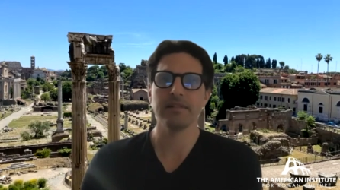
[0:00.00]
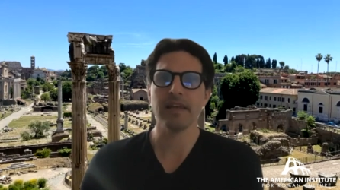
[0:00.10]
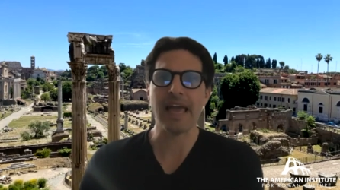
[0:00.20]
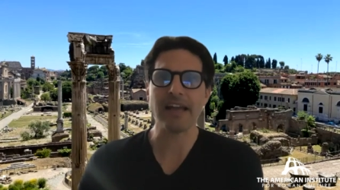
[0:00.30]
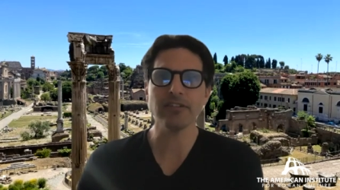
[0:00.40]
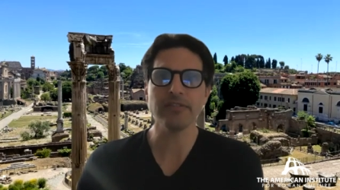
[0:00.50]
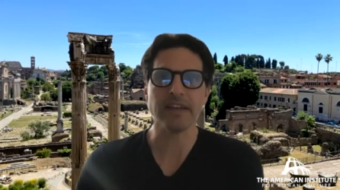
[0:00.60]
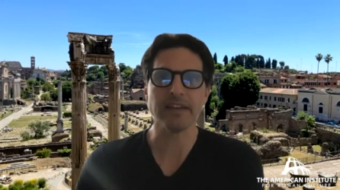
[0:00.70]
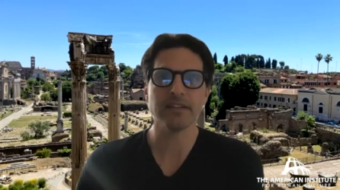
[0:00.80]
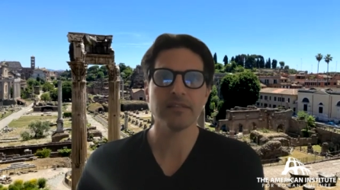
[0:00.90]

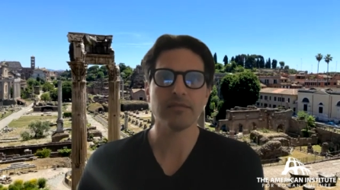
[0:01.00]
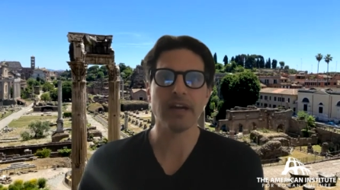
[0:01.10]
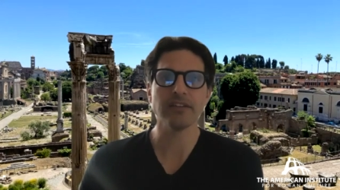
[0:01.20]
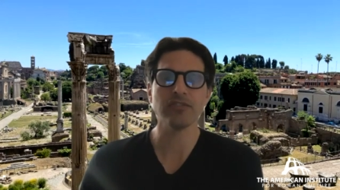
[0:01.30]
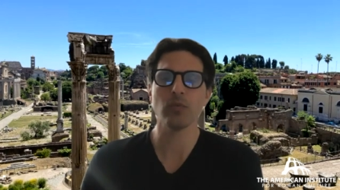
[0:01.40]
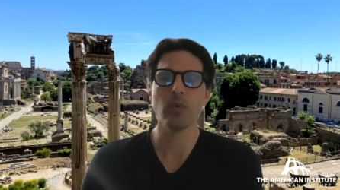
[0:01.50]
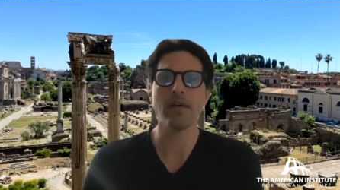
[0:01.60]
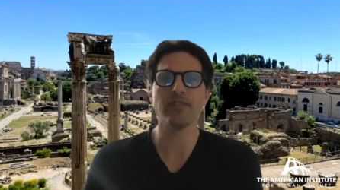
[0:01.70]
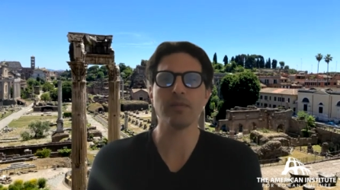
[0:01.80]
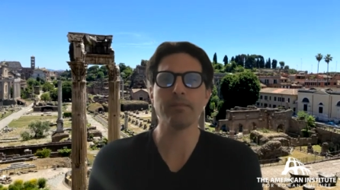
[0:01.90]
activate, right? And so
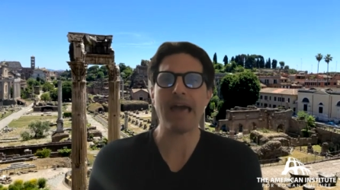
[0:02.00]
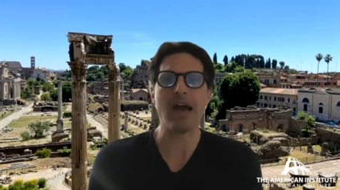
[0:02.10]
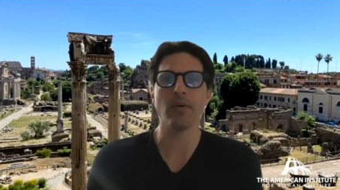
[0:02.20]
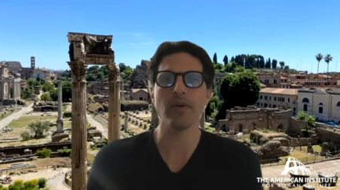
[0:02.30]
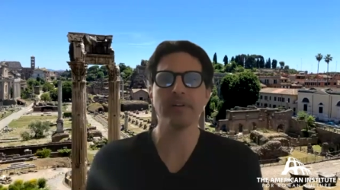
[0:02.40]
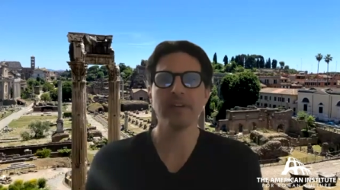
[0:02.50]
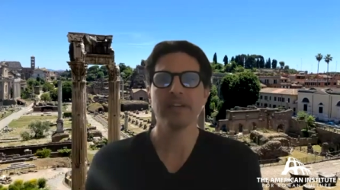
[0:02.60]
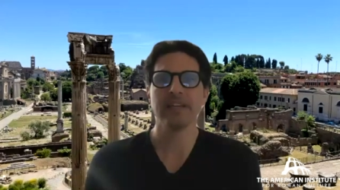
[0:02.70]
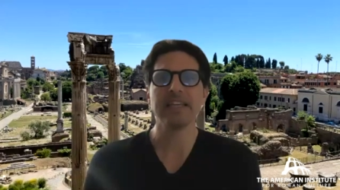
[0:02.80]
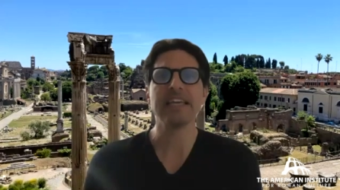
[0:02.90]
whoever's in power
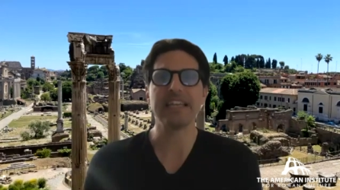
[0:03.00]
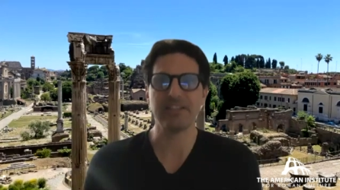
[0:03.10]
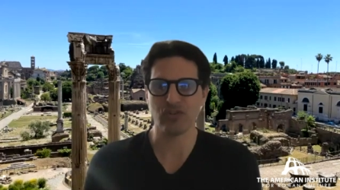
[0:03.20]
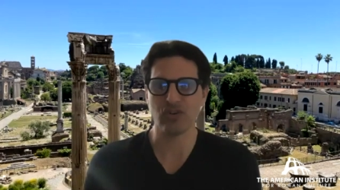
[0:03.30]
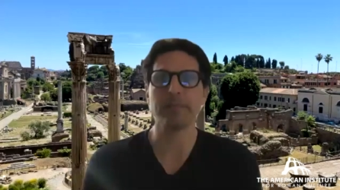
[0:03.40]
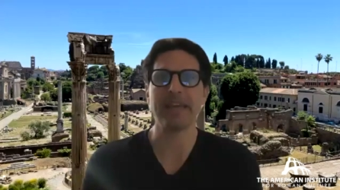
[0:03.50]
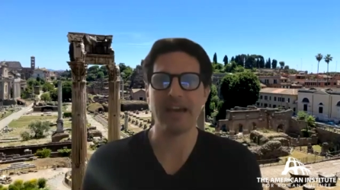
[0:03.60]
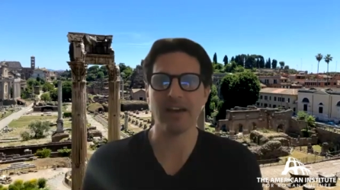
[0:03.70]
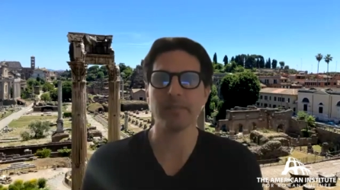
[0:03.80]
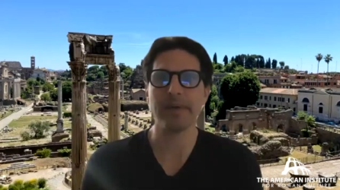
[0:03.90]
is going to be
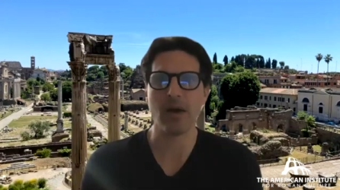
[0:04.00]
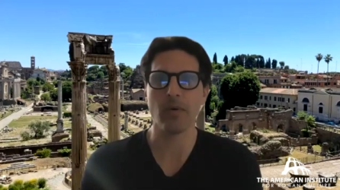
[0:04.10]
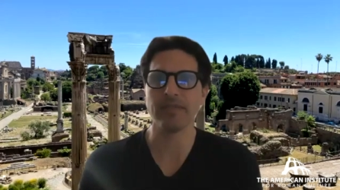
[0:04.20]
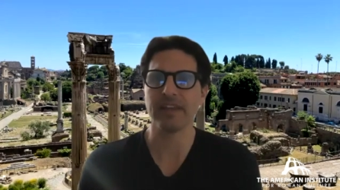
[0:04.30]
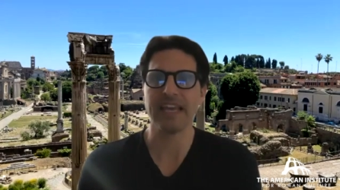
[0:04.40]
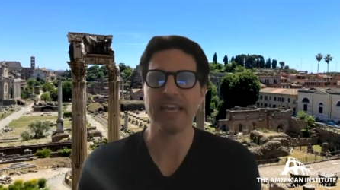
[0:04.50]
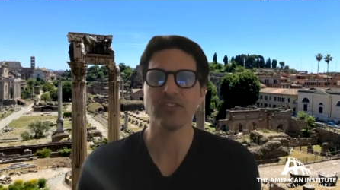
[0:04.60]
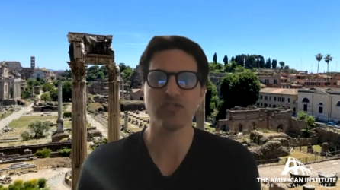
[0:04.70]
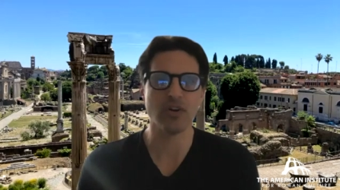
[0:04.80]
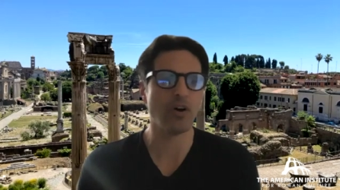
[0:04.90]
out of power if they
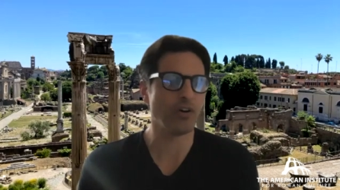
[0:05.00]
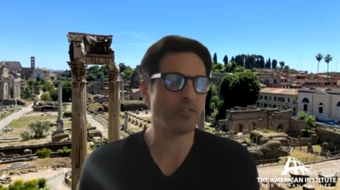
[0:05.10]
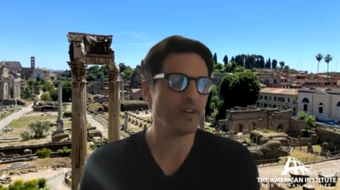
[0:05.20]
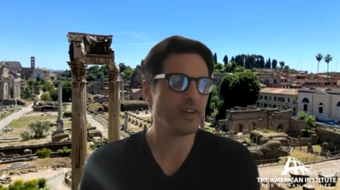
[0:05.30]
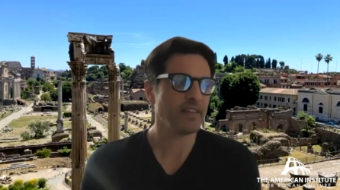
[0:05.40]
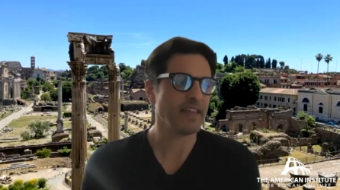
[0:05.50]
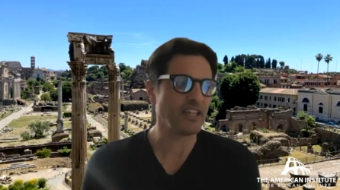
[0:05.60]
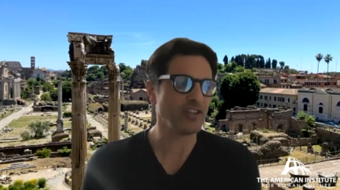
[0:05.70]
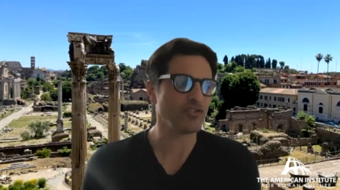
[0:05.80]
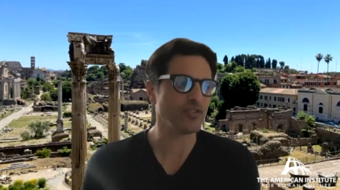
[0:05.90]
can't solve
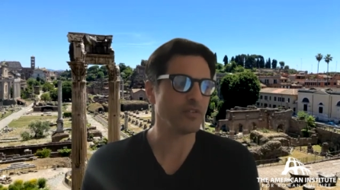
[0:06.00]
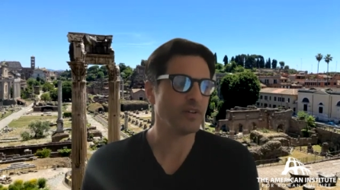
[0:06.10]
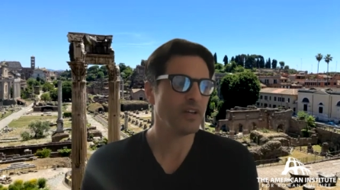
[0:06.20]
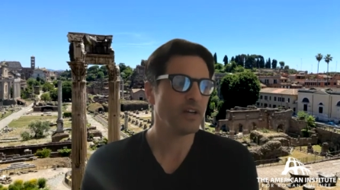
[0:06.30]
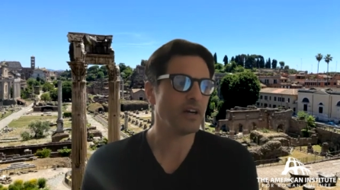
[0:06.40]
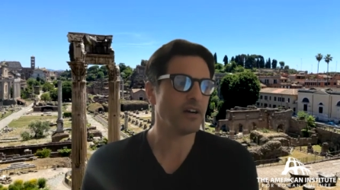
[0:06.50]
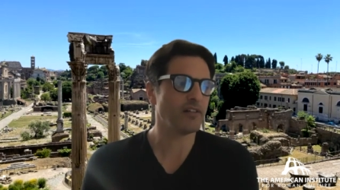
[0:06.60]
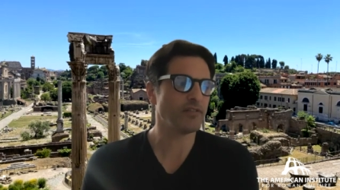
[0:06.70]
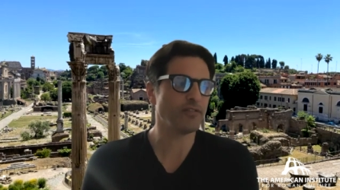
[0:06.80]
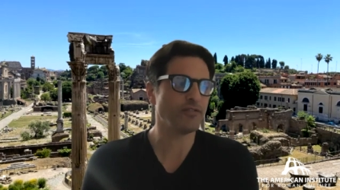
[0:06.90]
that issue
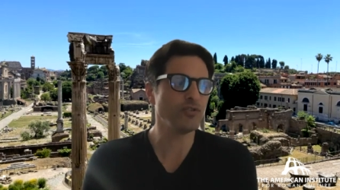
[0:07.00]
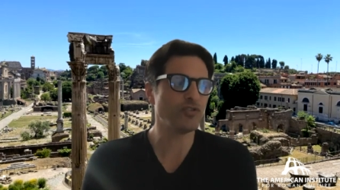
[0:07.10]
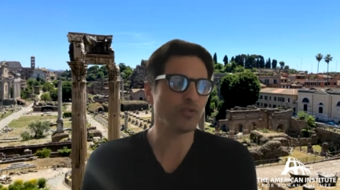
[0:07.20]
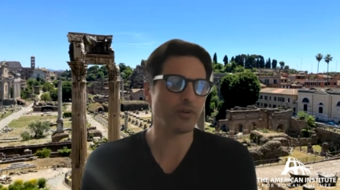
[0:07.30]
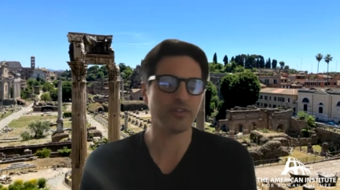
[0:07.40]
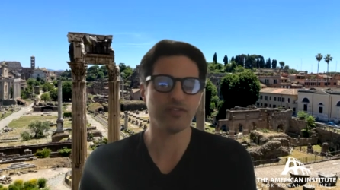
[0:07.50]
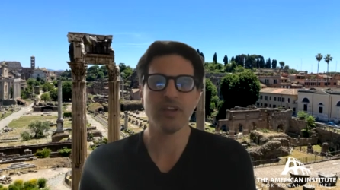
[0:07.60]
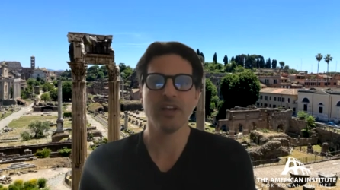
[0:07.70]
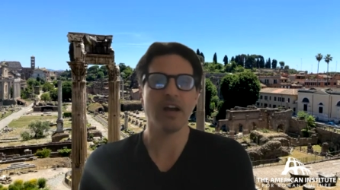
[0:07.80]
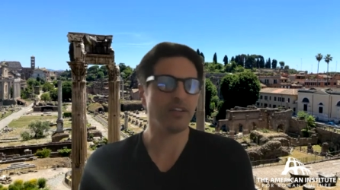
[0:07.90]
of a food shortage.
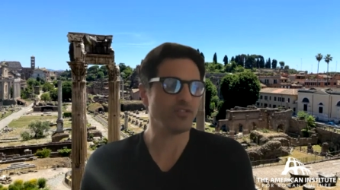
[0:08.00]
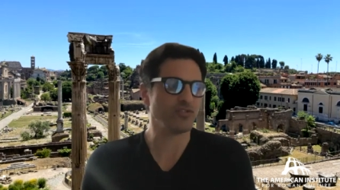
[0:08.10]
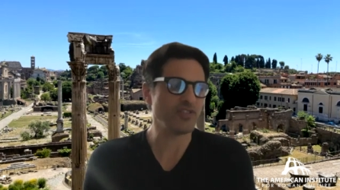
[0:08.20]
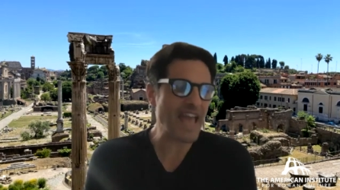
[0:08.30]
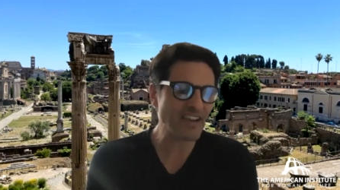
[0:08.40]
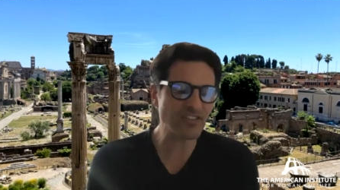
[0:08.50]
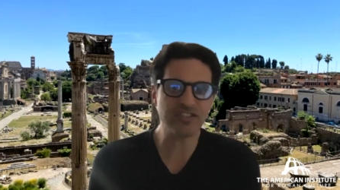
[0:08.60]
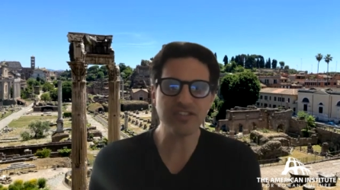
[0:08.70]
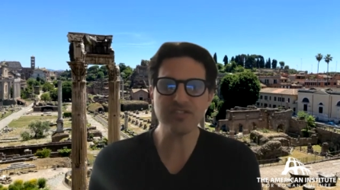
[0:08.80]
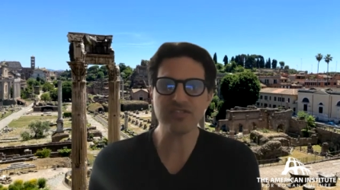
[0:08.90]
There's
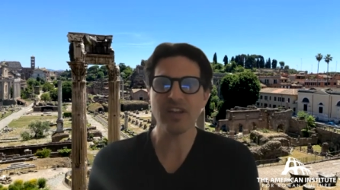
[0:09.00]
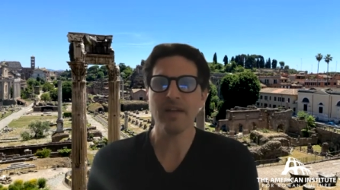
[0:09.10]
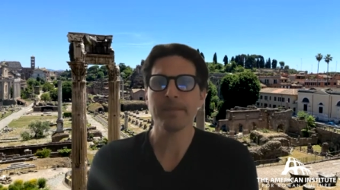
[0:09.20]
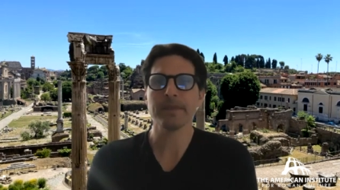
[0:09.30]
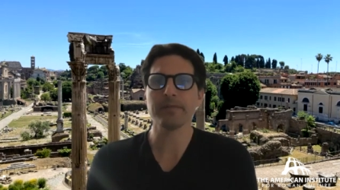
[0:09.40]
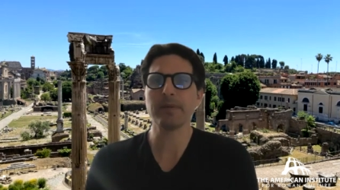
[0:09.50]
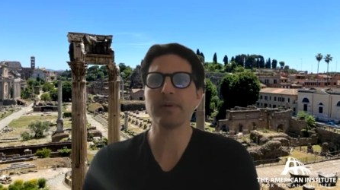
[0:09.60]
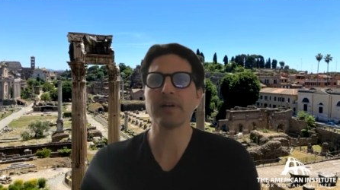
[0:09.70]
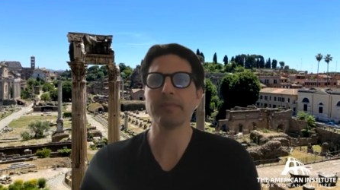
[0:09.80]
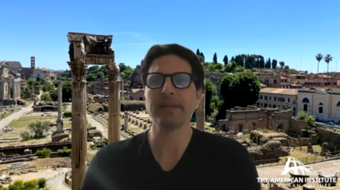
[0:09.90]
taxes, there's
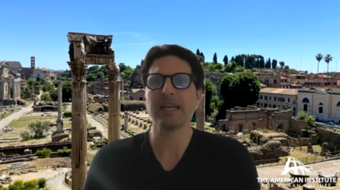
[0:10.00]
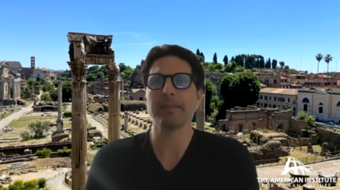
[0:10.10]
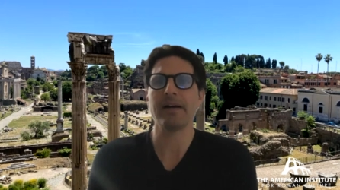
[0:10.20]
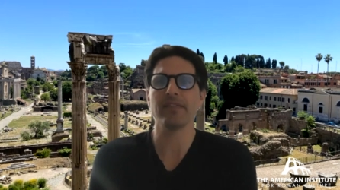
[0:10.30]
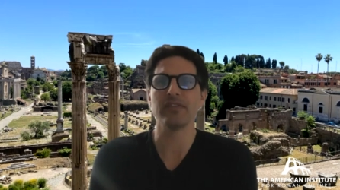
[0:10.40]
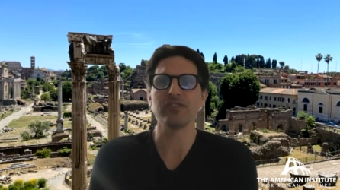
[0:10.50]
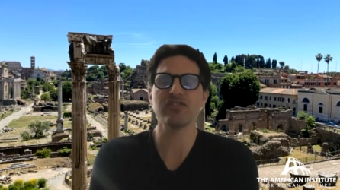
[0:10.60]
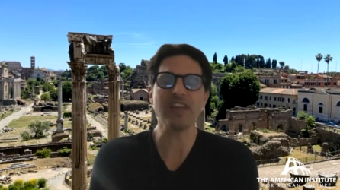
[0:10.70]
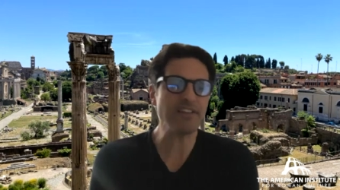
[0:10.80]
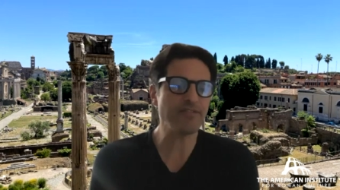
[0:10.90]
people complaining about their
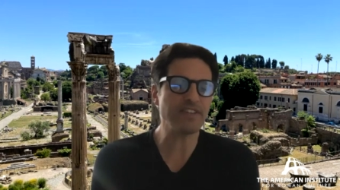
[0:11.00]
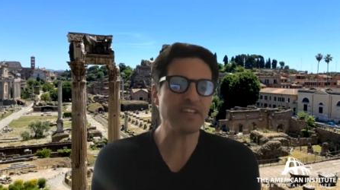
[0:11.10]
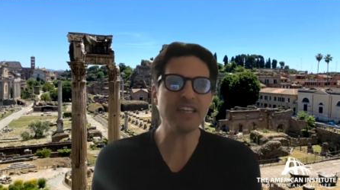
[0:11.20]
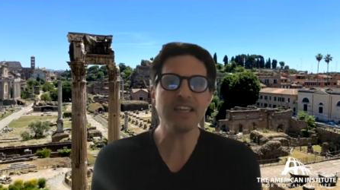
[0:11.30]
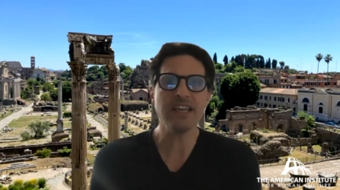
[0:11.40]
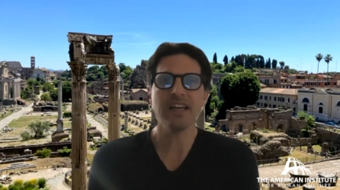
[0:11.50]
safety,